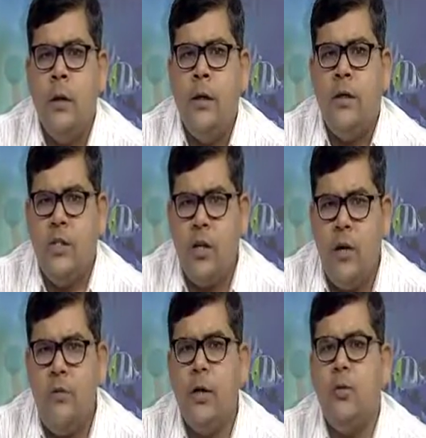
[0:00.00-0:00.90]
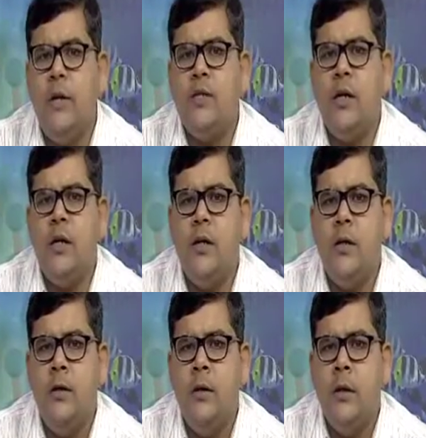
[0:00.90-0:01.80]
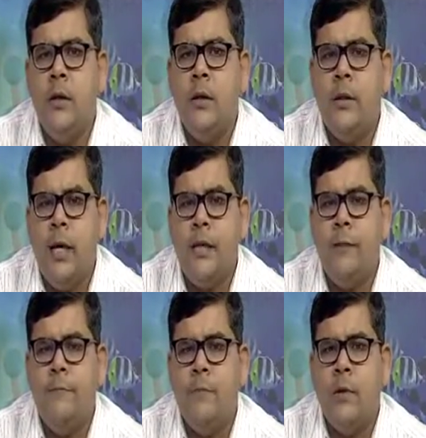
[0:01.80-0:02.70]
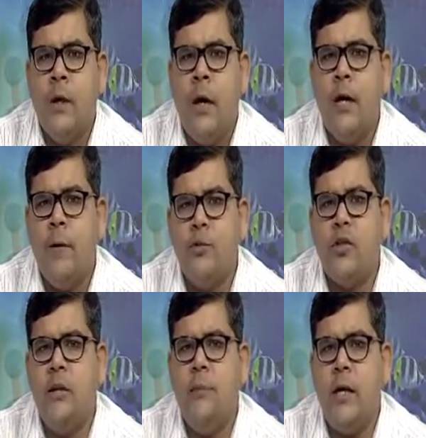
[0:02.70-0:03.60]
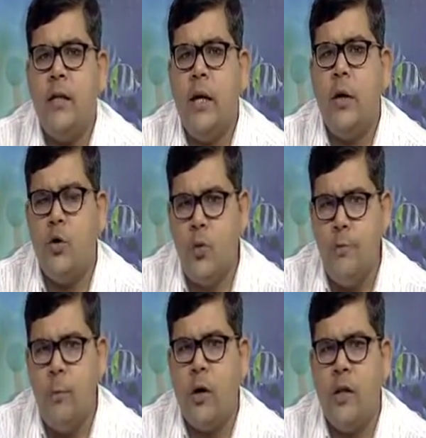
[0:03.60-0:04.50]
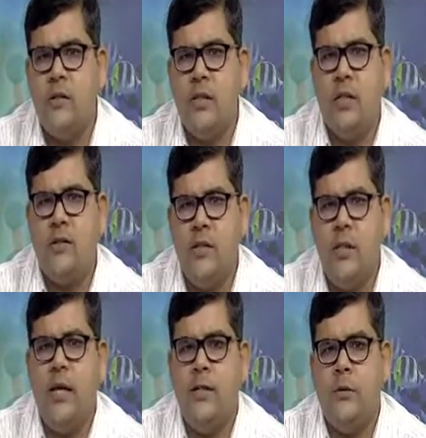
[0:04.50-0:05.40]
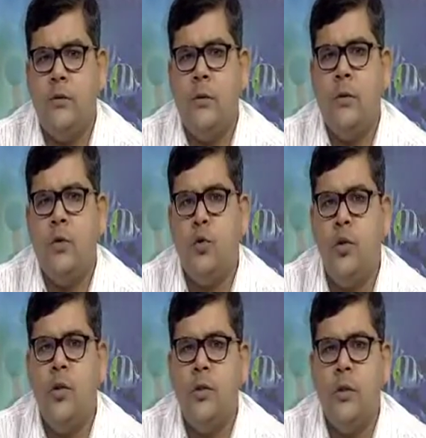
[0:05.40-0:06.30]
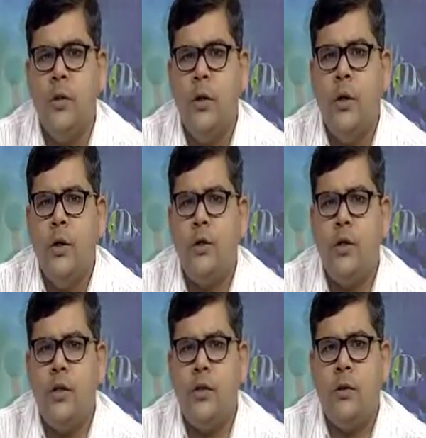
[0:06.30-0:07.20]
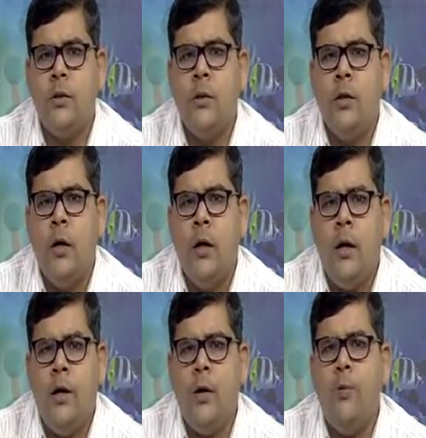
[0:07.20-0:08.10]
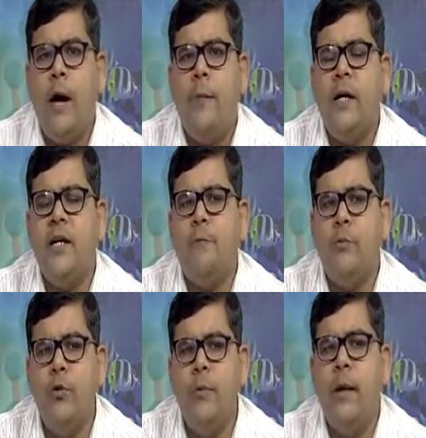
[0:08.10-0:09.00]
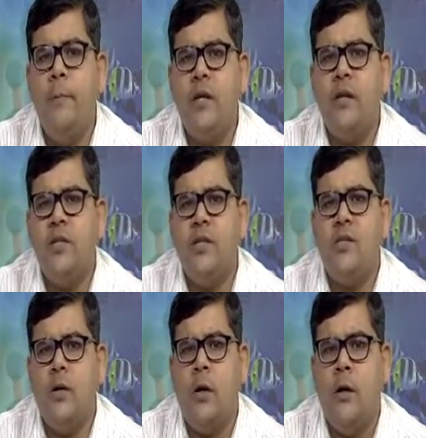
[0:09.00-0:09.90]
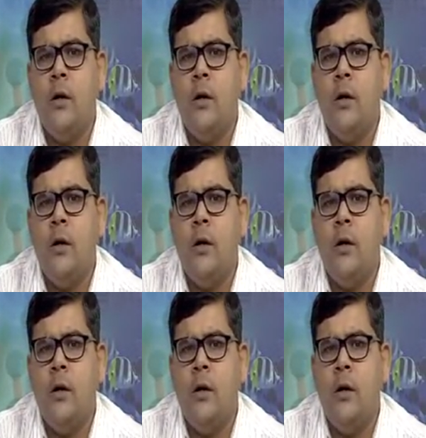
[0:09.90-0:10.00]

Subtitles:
it is relevant to mention here that under Muslim law there are two important sects, Shia and Sunnis. So, this requirement of two male witnesses are